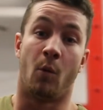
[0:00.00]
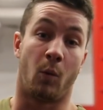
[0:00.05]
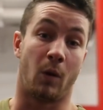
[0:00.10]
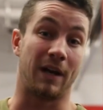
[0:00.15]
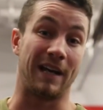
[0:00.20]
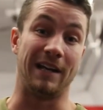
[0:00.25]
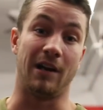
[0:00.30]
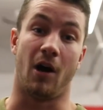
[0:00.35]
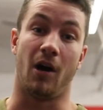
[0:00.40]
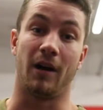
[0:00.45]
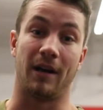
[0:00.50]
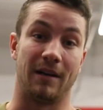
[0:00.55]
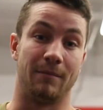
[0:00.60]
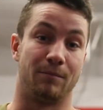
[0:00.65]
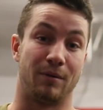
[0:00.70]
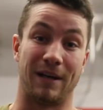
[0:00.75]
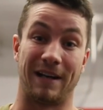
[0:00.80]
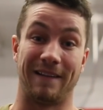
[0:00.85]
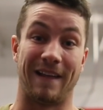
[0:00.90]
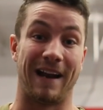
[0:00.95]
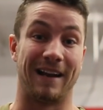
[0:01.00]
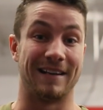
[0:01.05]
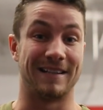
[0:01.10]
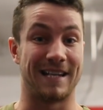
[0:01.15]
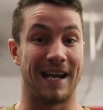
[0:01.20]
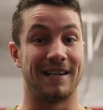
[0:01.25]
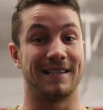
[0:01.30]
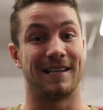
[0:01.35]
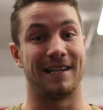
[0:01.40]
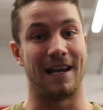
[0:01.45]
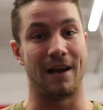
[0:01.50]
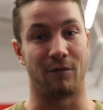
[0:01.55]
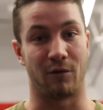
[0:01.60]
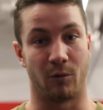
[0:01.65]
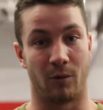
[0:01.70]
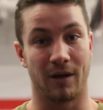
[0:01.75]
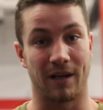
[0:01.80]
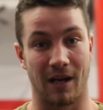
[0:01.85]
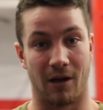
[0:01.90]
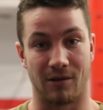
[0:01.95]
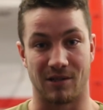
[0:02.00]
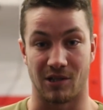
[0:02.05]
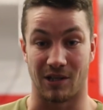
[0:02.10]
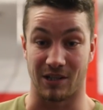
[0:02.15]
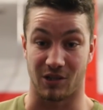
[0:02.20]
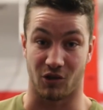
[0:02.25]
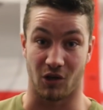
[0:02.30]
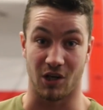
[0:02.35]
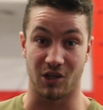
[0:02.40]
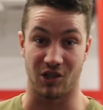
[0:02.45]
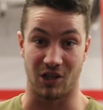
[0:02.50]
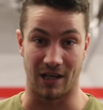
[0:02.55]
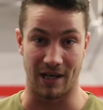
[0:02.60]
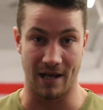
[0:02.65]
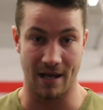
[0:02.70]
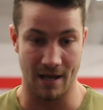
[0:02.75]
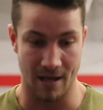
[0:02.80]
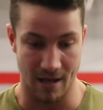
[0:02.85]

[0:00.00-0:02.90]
working hard and bringing that intensity every workout. So let's crush it.